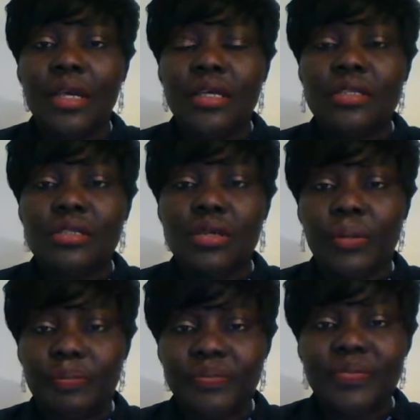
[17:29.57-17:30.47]

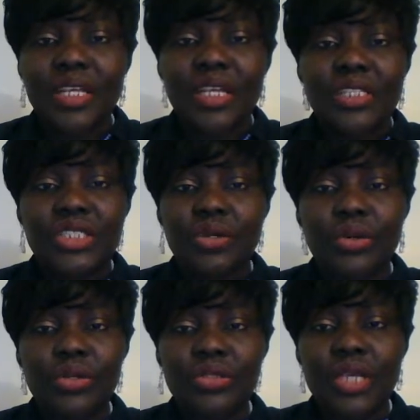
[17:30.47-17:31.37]
So she
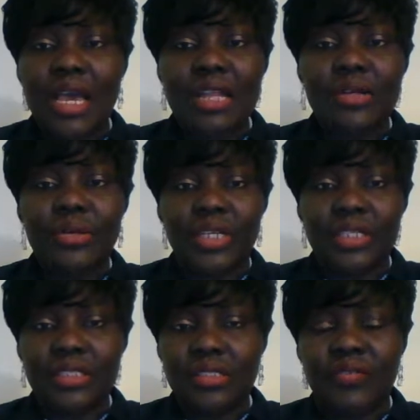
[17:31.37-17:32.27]
couldn't handle
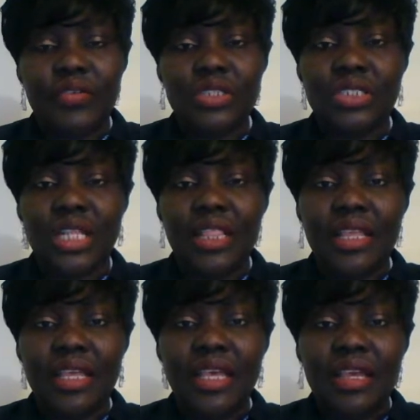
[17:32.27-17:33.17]
it.
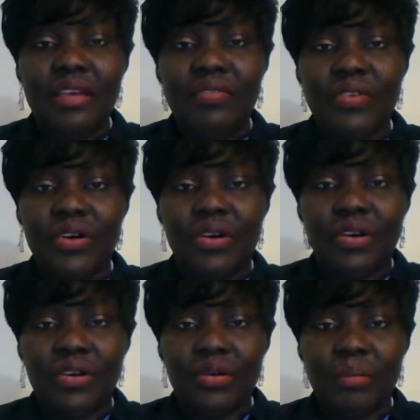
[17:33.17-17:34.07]
Unfortunately
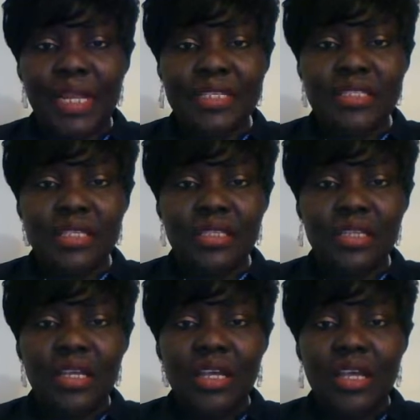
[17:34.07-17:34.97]
for Blessyn,
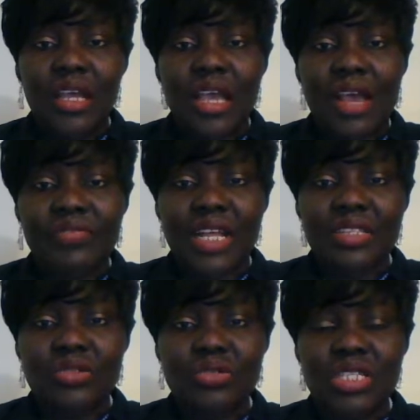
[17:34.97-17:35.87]
after
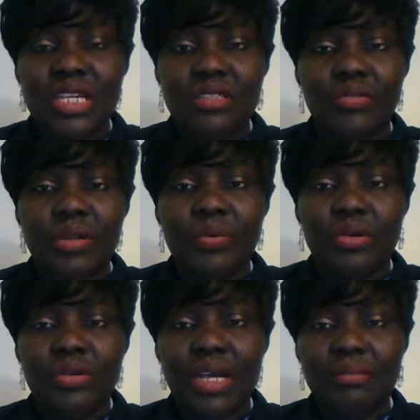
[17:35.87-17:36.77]
2 years of the
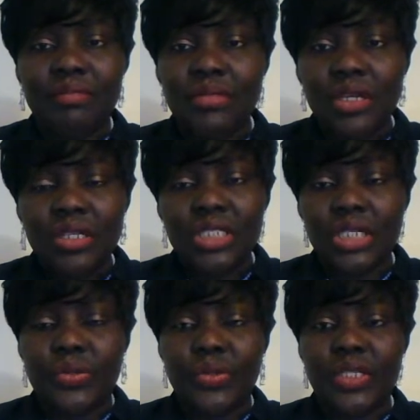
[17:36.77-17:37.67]
program, she
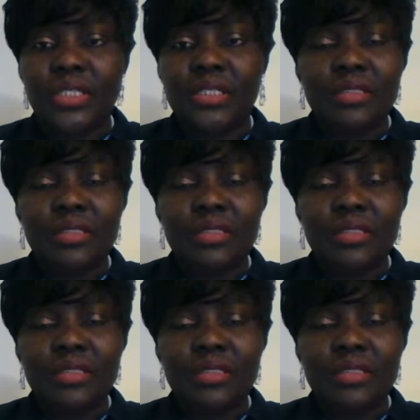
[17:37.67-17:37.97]
quit.